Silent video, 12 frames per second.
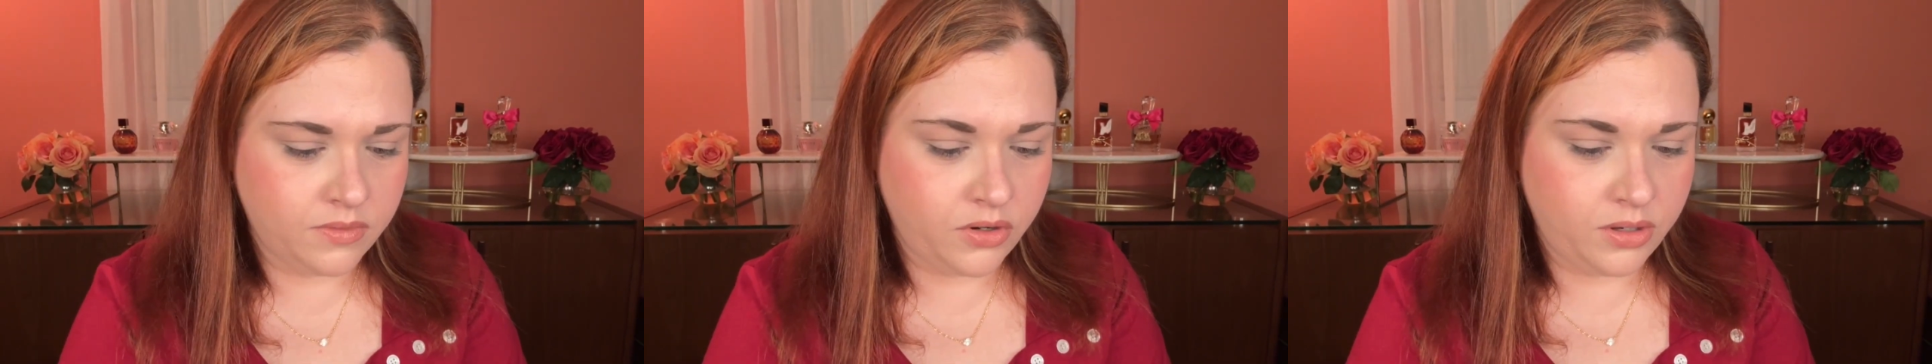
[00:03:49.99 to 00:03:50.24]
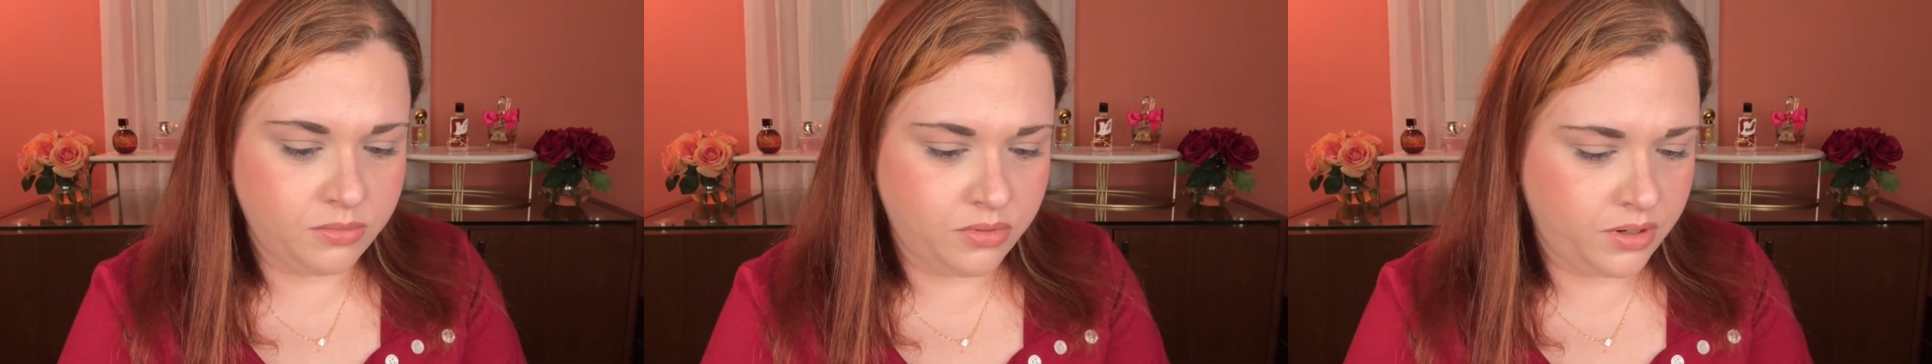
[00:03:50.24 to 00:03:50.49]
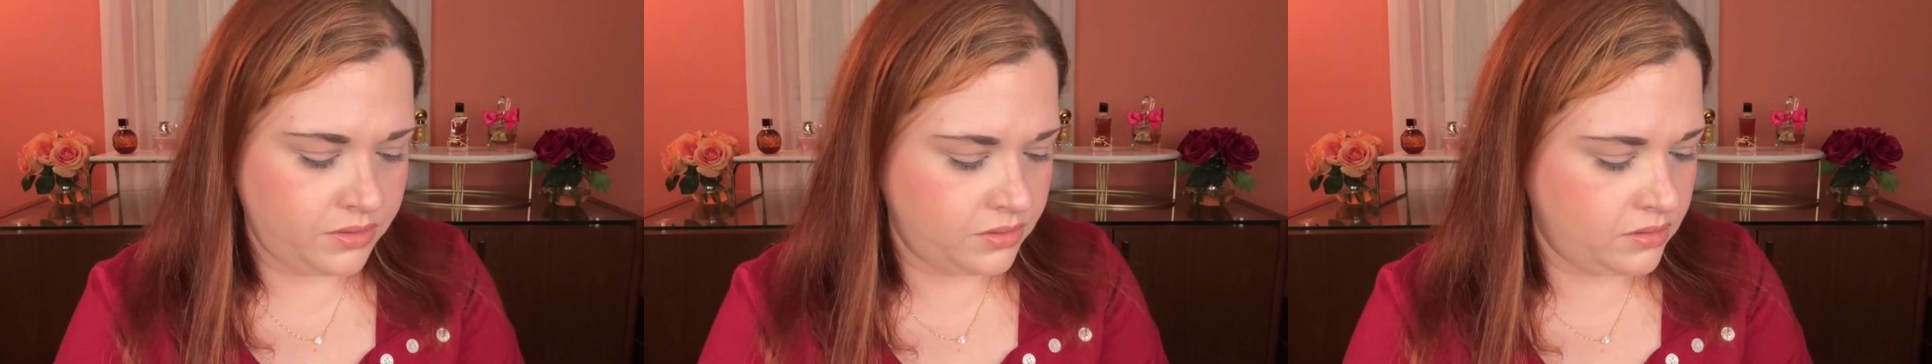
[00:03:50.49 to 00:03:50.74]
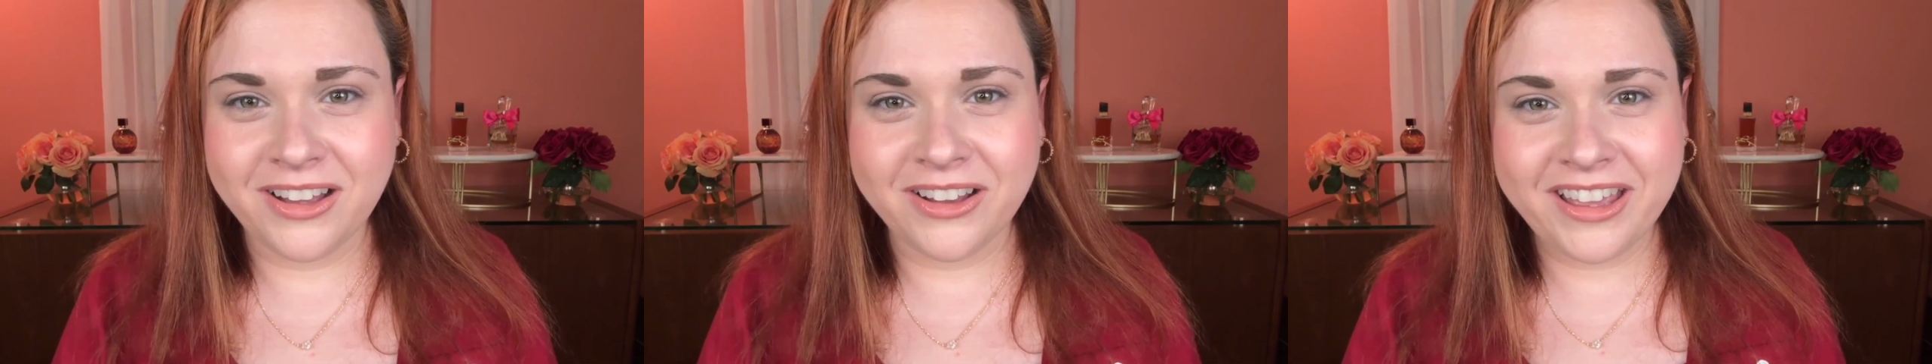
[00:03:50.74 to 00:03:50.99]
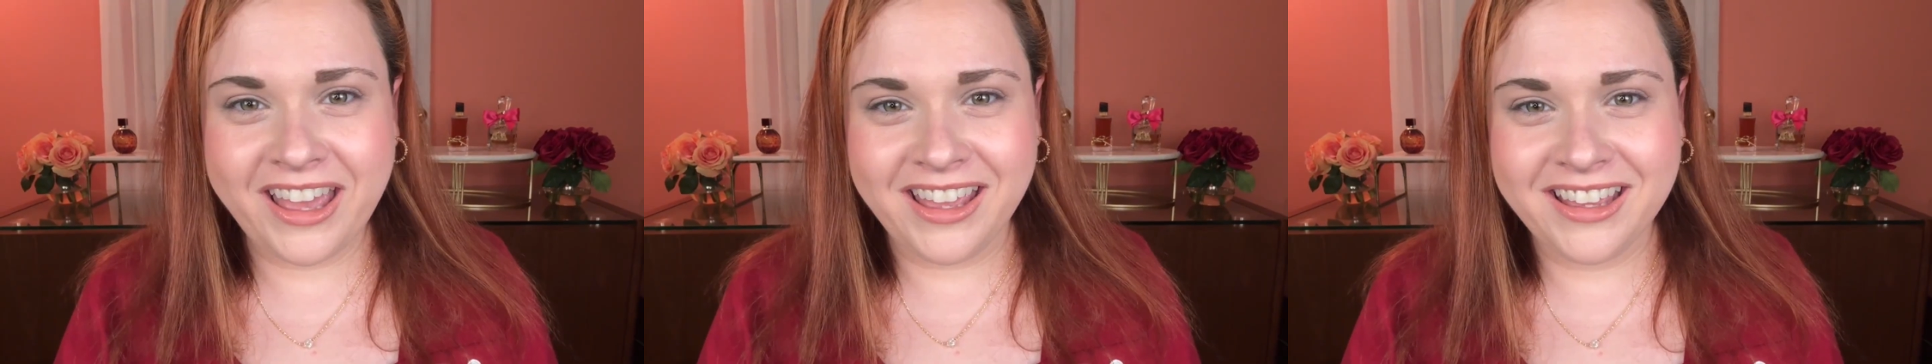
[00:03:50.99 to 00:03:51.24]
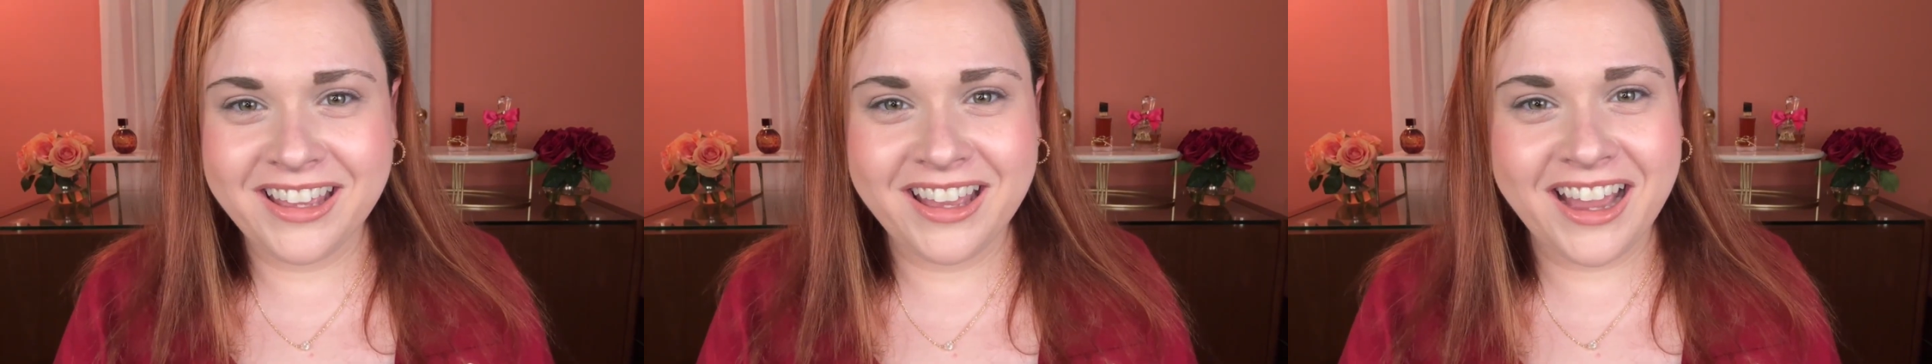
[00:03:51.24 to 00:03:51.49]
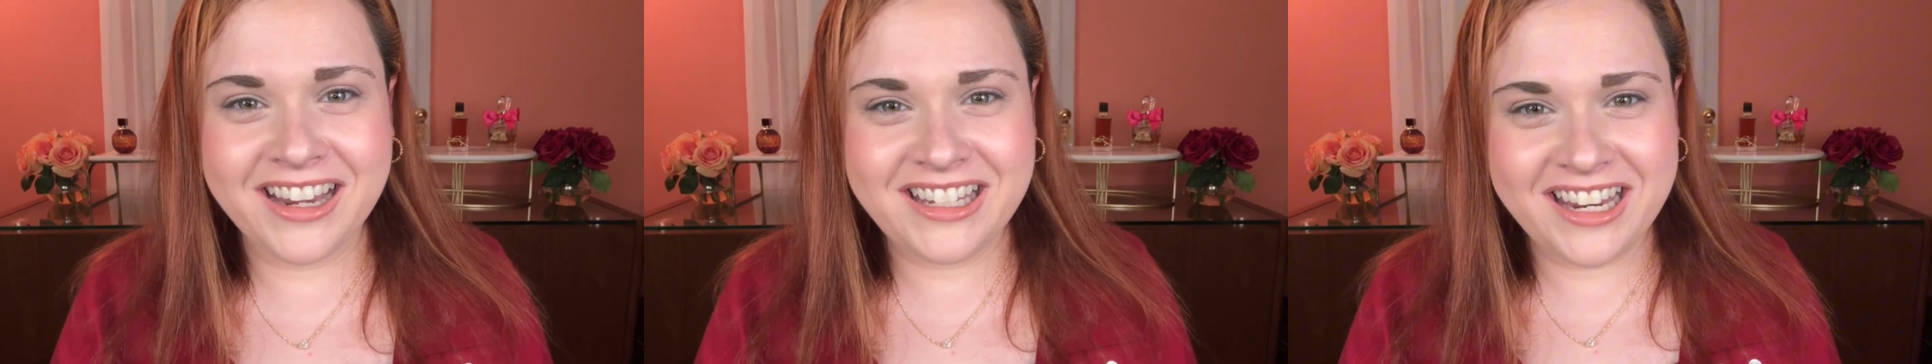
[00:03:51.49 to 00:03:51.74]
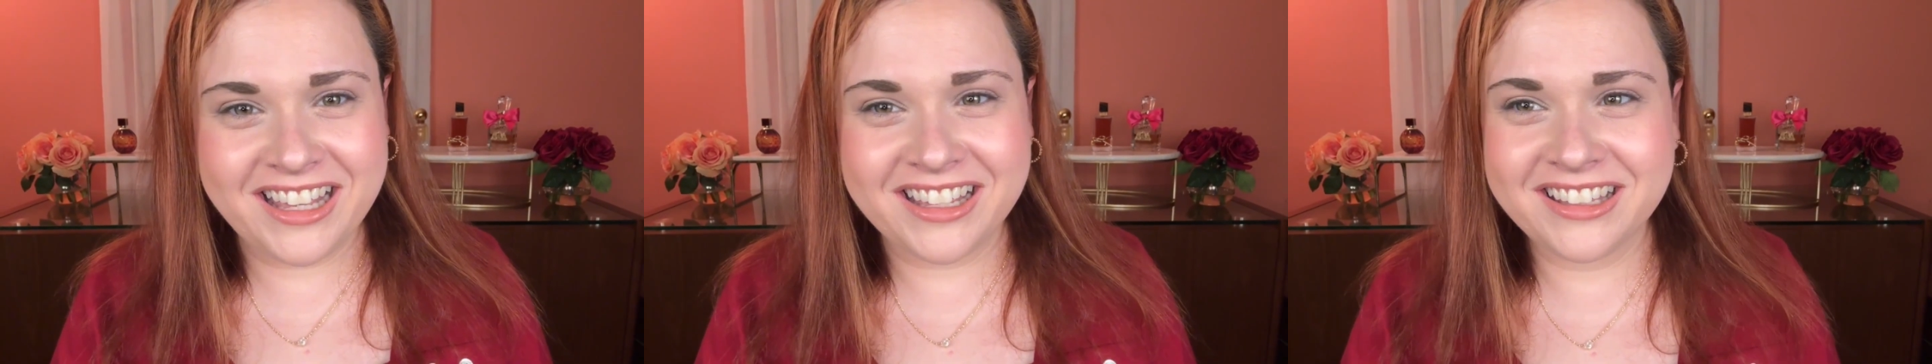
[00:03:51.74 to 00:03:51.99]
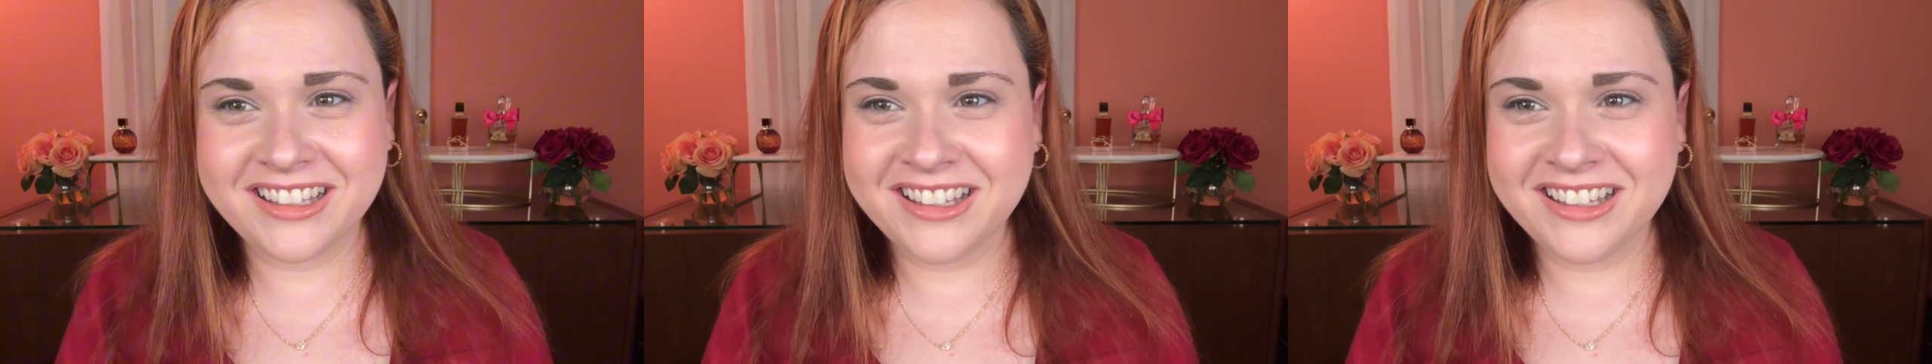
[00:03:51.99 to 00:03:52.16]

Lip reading: Very impressed. Okay, I did it.